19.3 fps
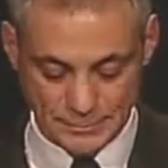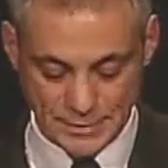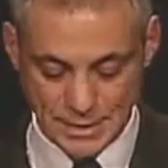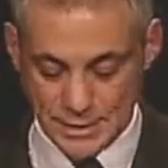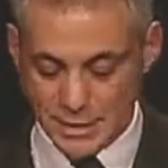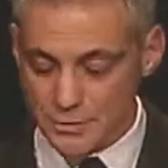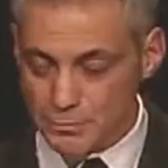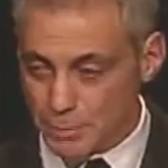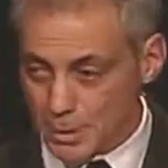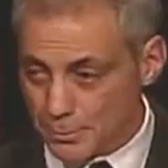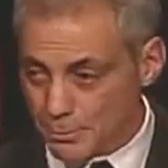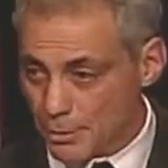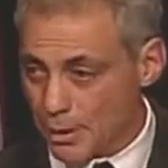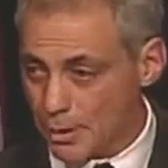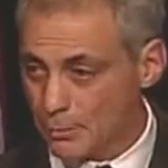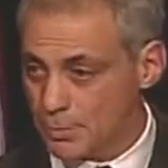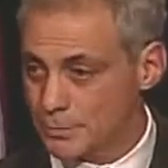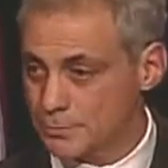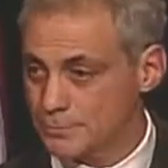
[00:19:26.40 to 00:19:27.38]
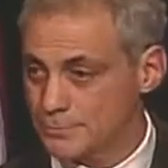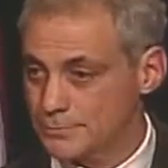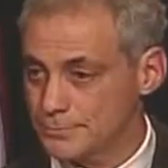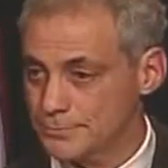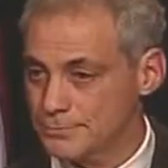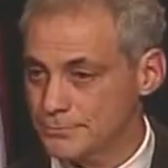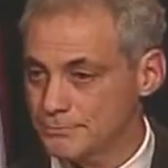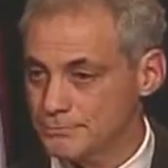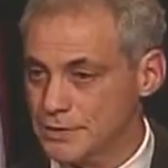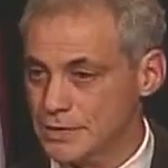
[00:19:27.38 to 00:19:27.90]
It is my problem
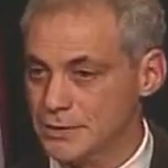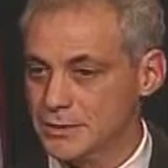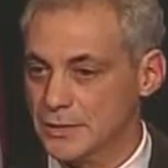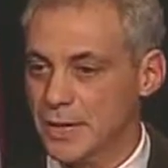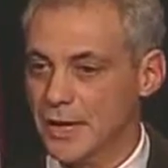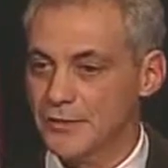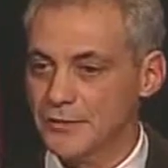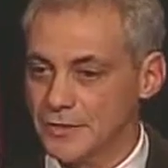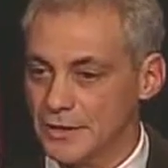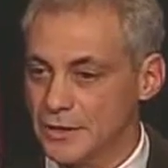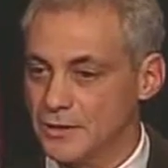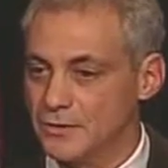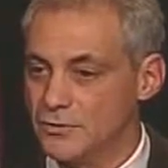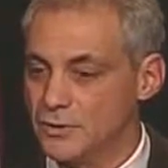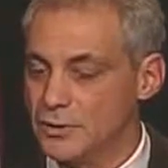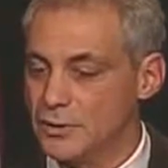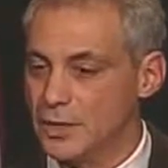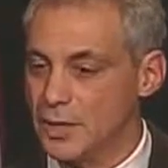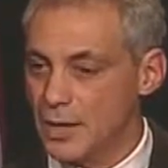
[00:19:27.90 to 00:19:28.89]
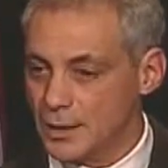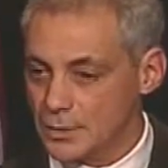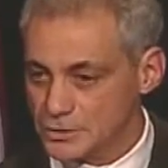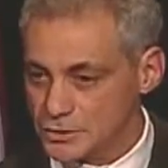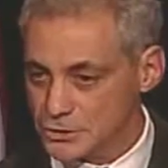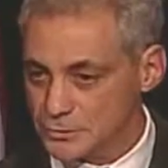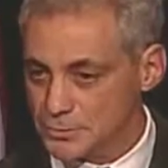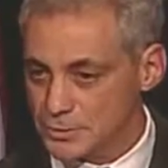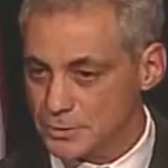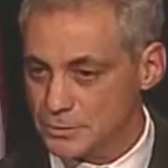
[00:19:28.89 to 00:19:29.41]
because I think it's
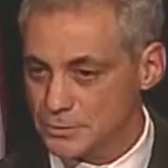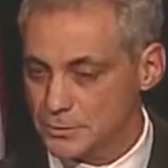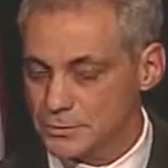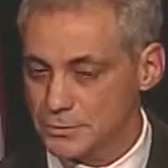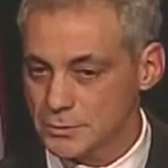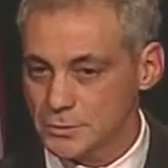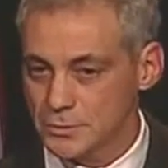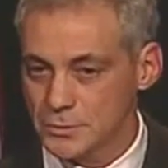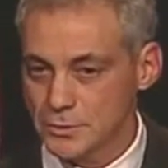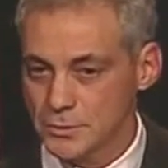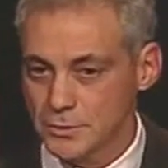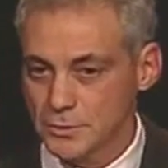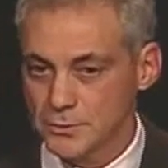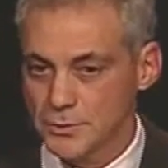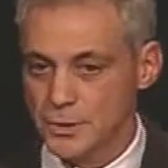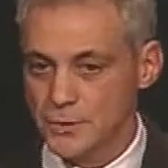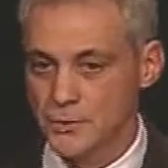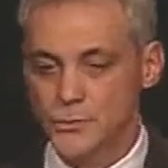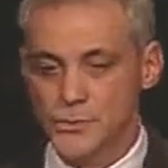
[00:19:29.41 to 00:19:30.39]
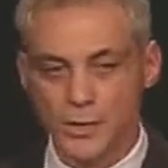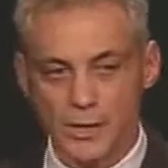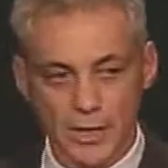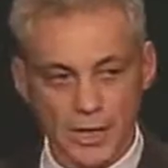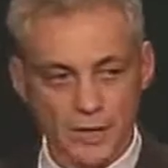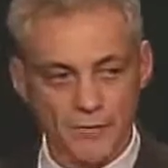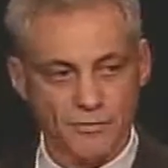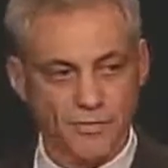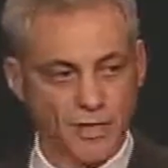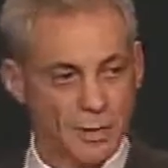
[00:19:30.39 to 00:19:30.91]
unconscionable that you can
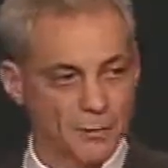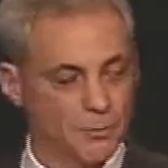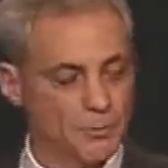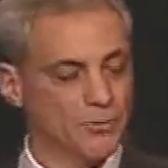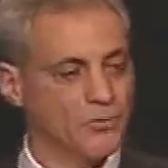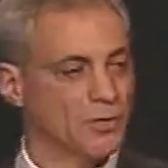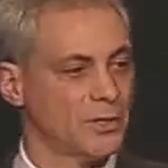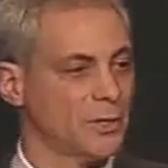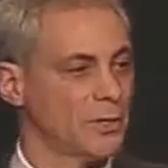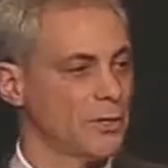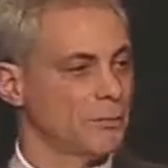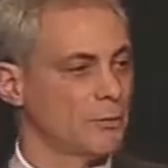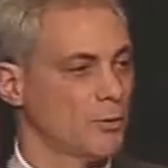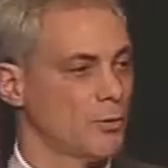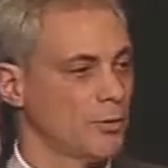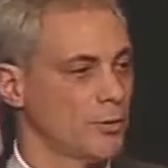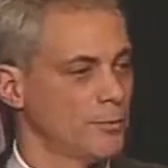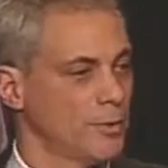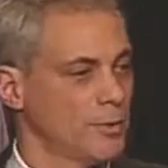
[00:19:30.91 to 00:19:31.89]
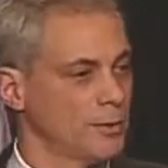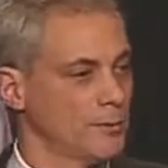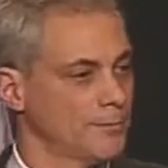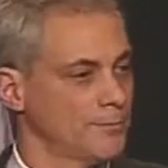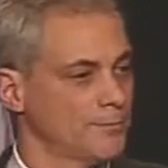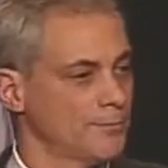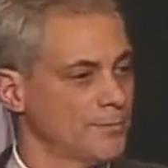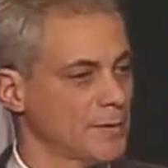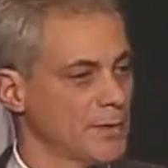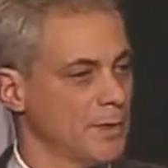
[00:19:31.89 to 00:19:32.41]
have 10% unemployment
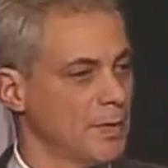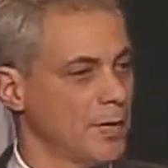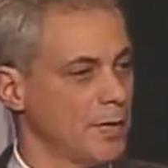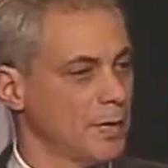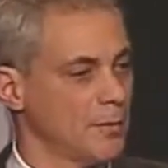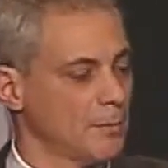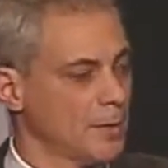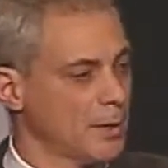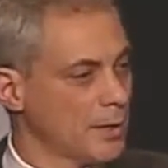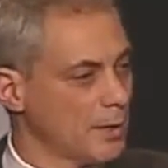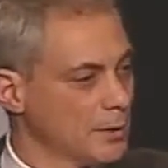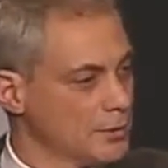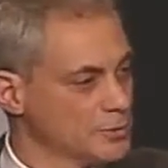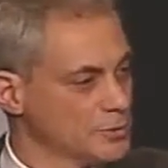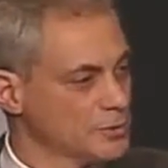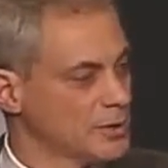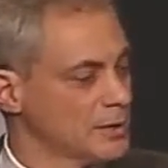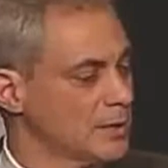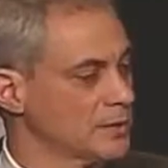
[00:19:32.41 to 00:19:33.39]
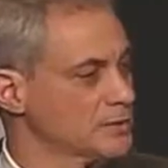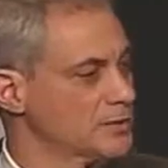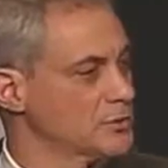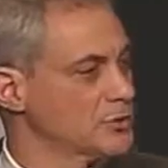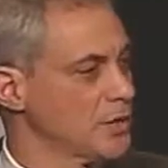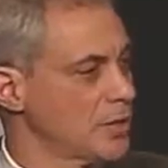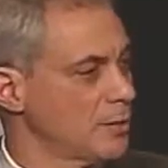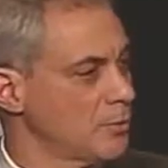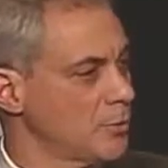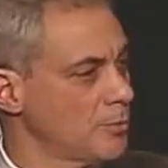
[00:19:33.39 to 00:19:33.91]
and about 100,000
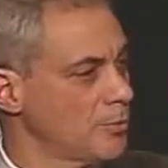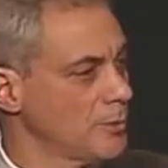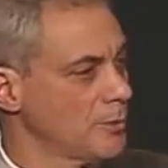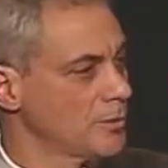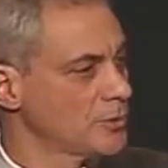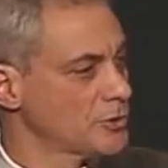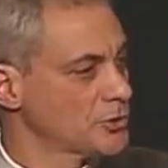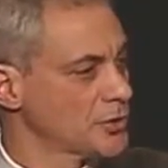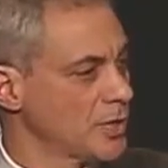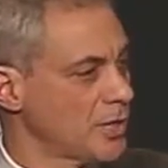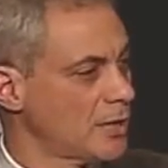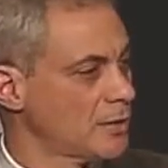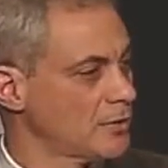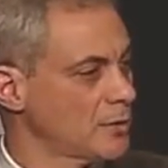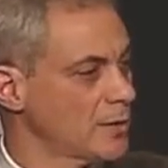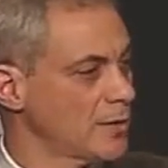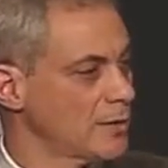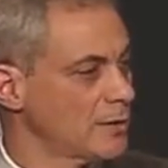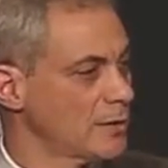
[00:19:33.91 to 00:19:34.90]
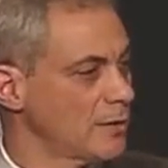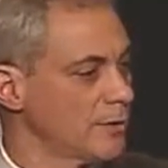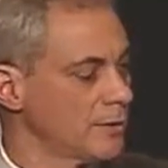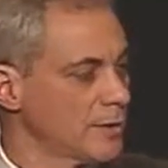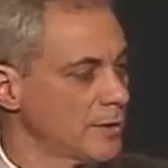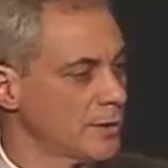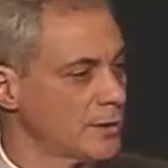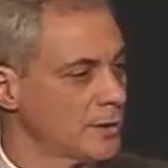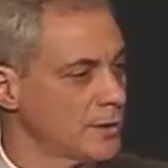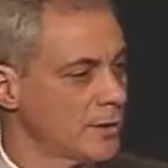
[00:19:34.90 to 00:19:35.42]
job openings in the Chicagoland
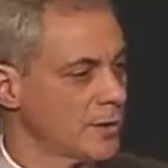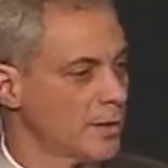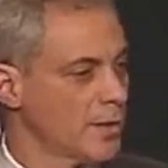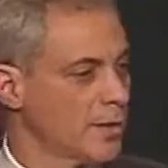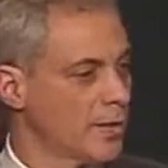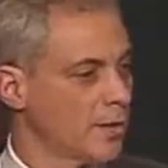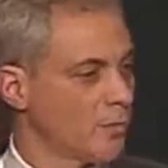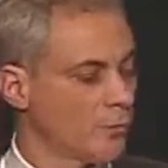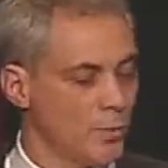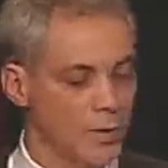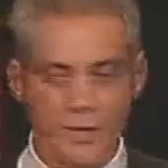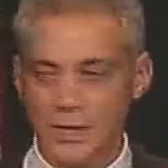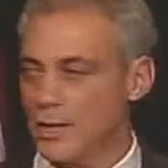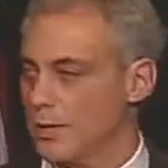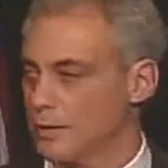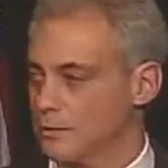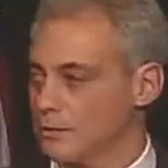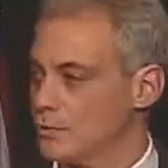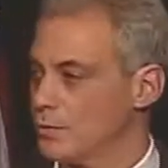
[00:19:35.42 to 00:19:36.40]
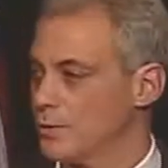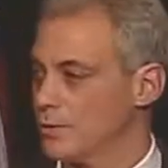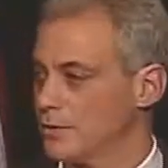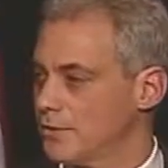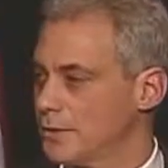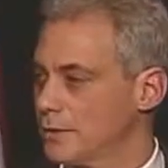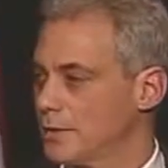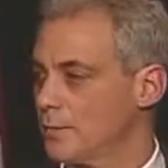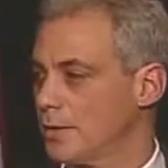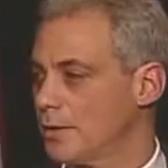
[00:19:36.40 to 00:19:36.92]
area, and we can't do
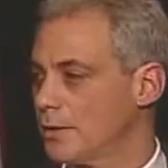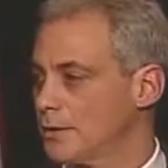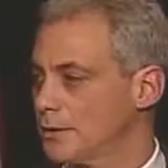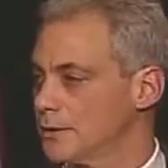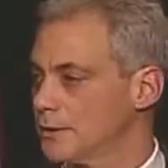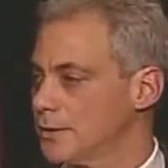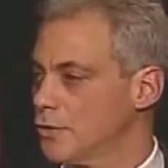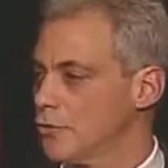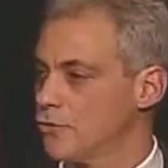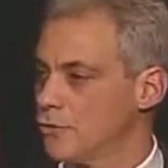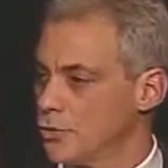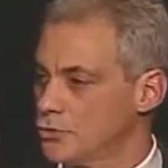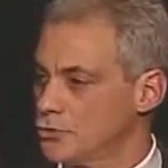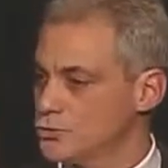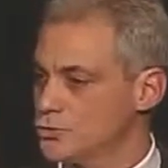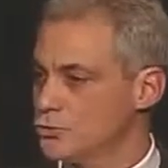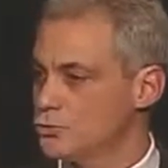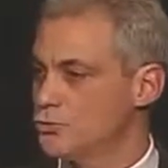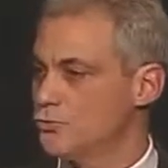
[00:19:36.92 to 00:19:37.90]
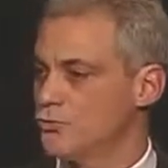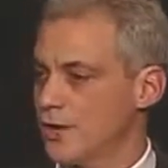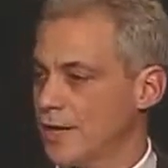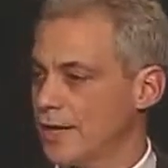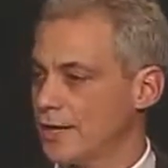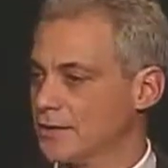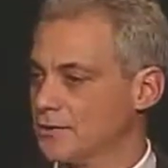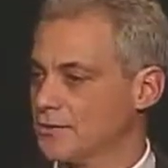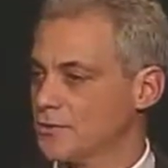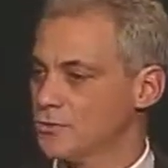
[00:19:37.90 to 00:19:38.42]
anything about it. Those two
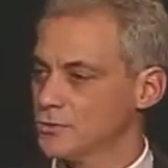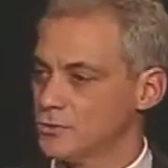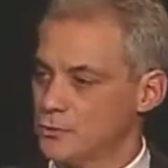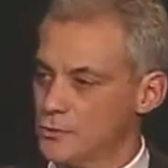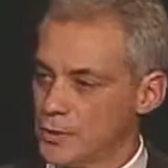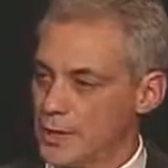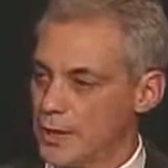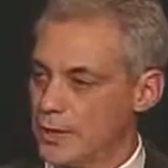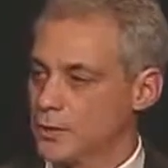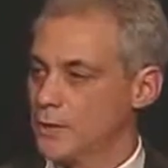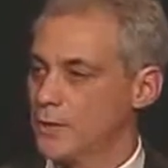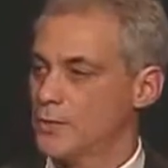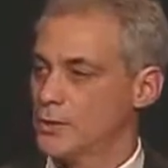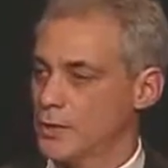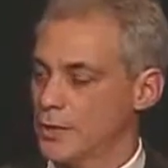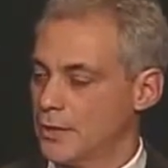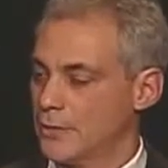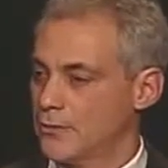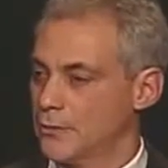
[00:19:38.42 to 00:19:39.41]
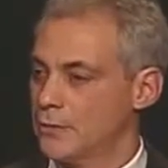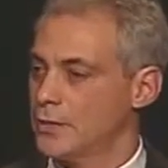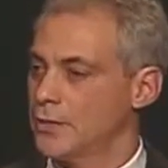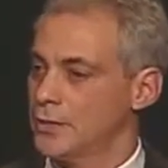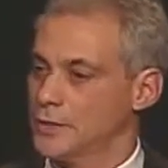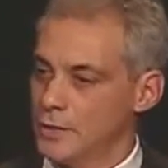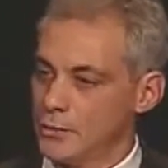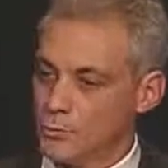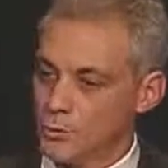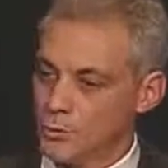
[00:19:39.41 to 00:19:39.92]
facts do not go together
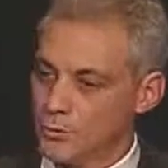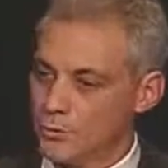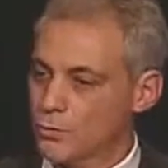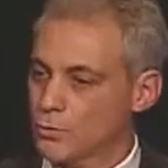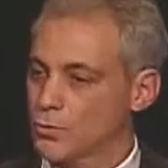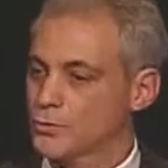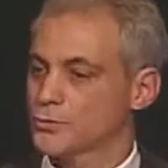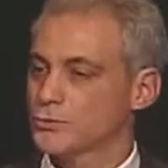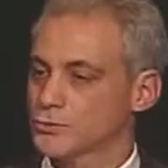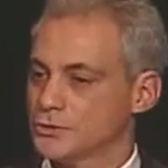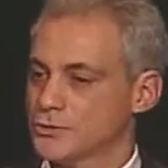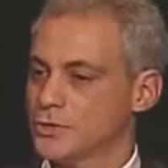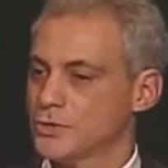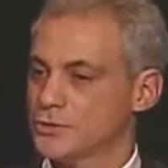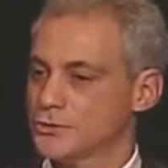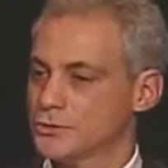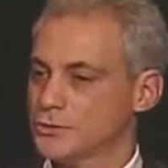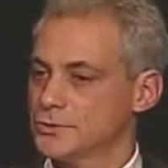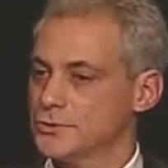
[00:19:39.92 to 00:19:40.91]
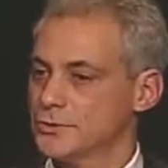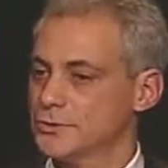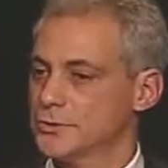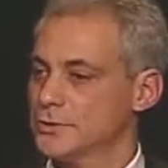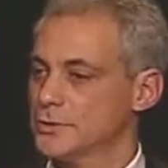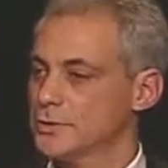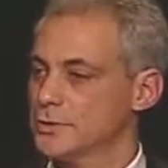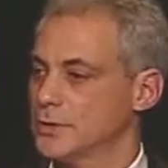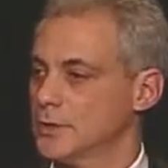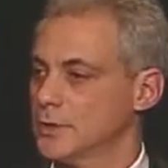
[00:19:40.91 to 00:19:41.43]
in one of the worst recessions
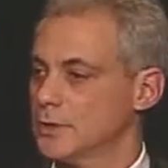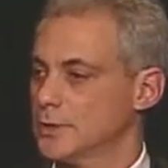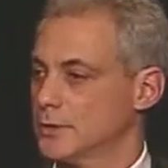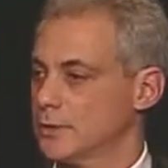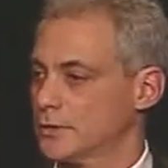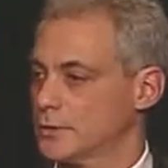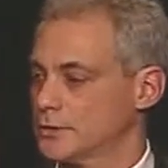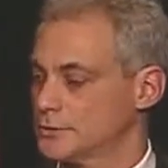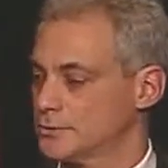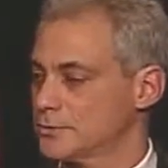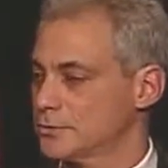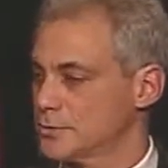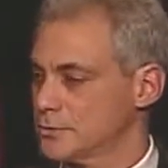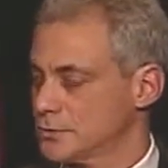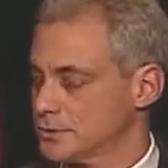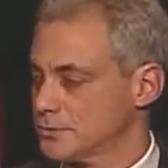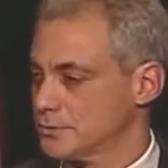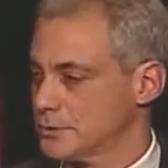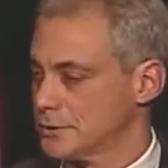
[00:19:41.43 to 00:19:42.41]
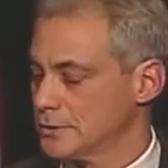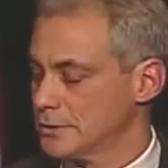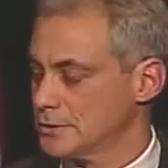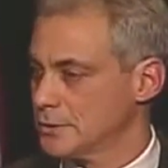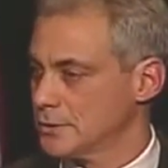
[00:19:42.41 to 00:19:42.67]
in our country's history.